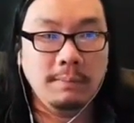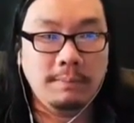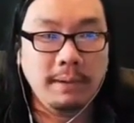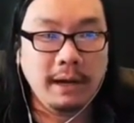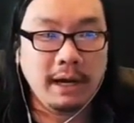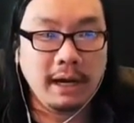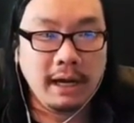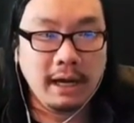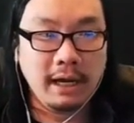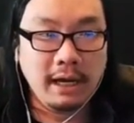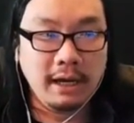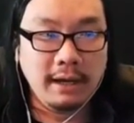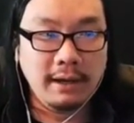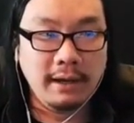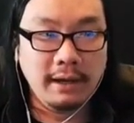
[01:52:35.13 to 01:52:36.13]
but
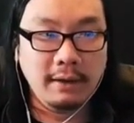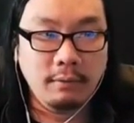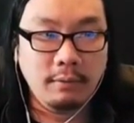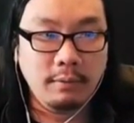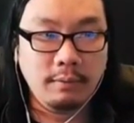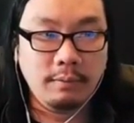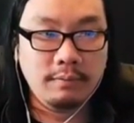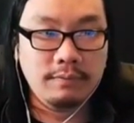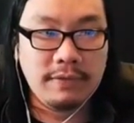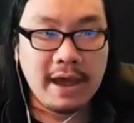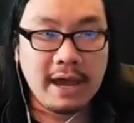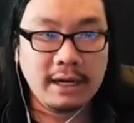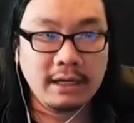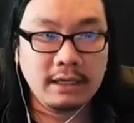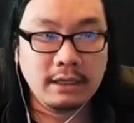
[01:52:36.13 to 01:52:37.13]
uh,
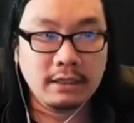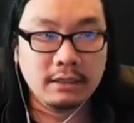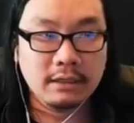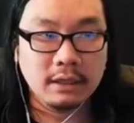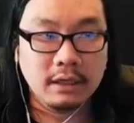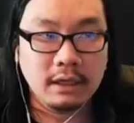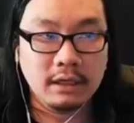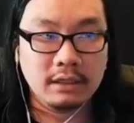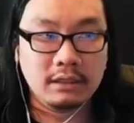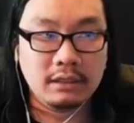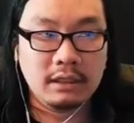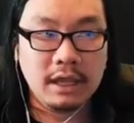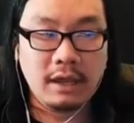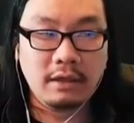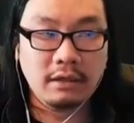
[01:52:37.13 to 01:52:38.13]
that is uh,
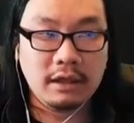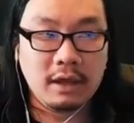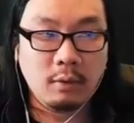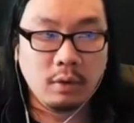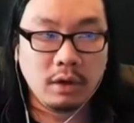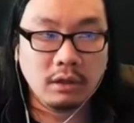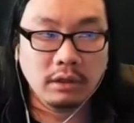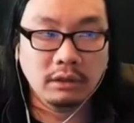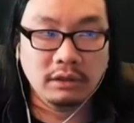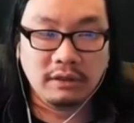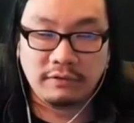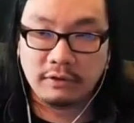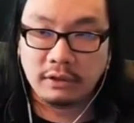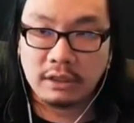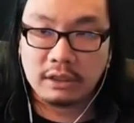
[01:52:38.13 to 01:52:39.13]
they they work a little
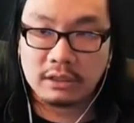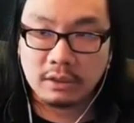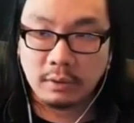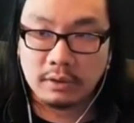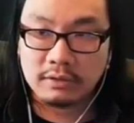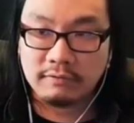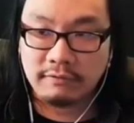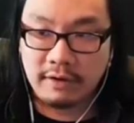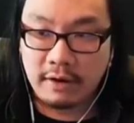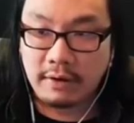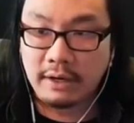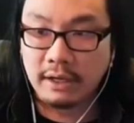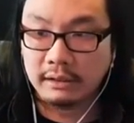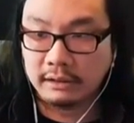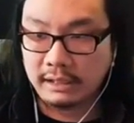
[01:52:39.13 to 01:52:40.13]
differently, so it's
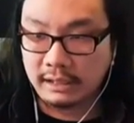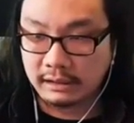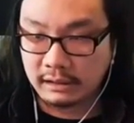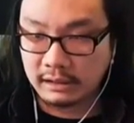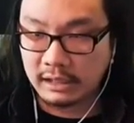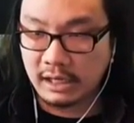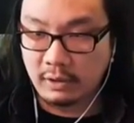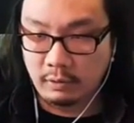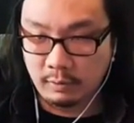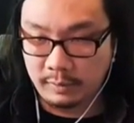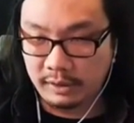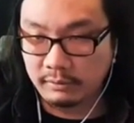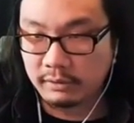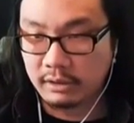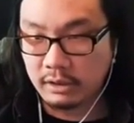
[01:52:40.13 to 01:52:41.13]
very unlikely that I will be
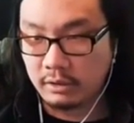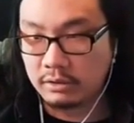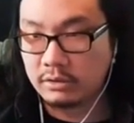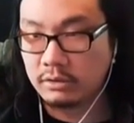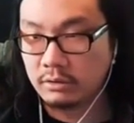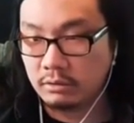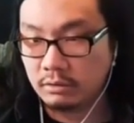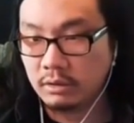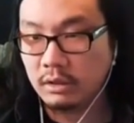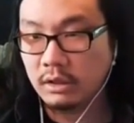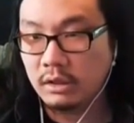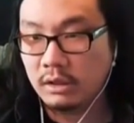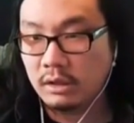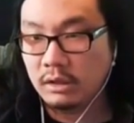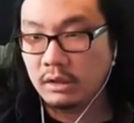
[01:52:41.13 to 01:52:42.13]
able to go to
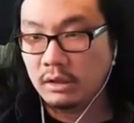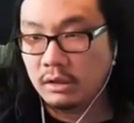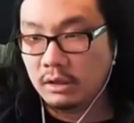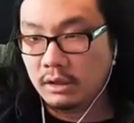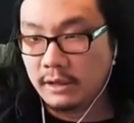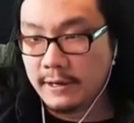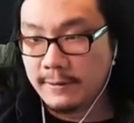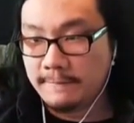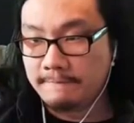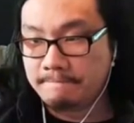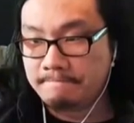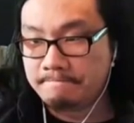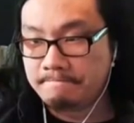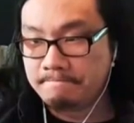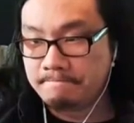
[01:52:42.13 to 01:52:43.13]
um,
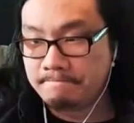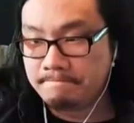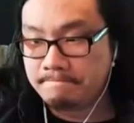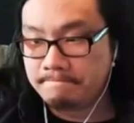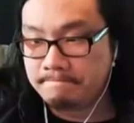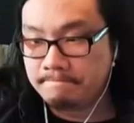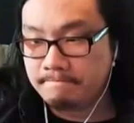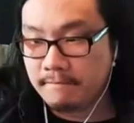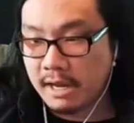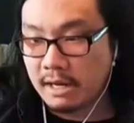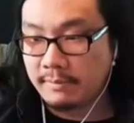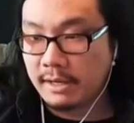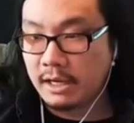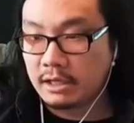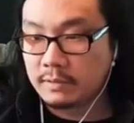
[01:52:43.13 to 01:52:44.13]

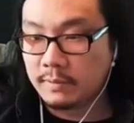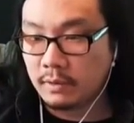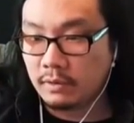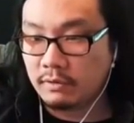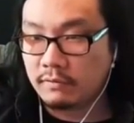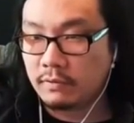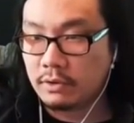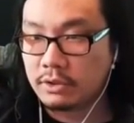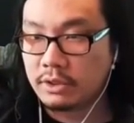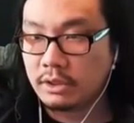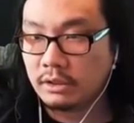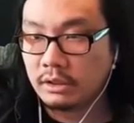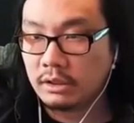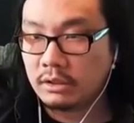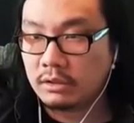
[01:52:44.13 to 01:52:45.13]
Anime Expo,
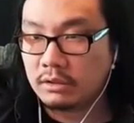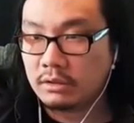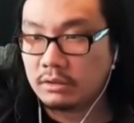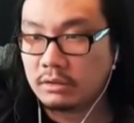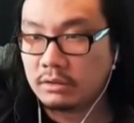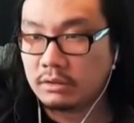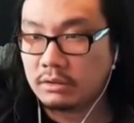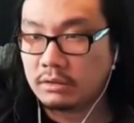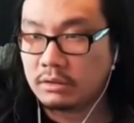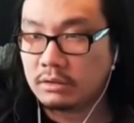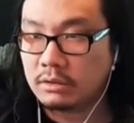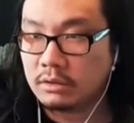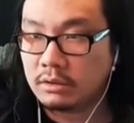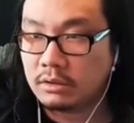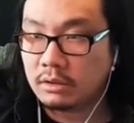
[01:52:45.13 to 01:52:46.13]
unfortunately.
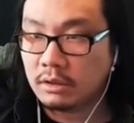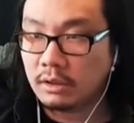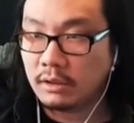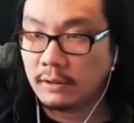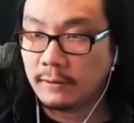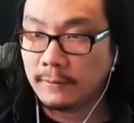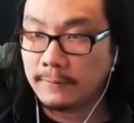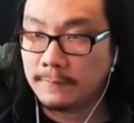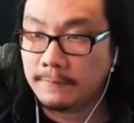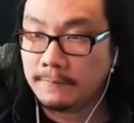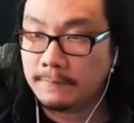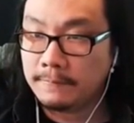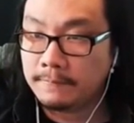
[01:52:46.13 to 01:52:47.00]
Um,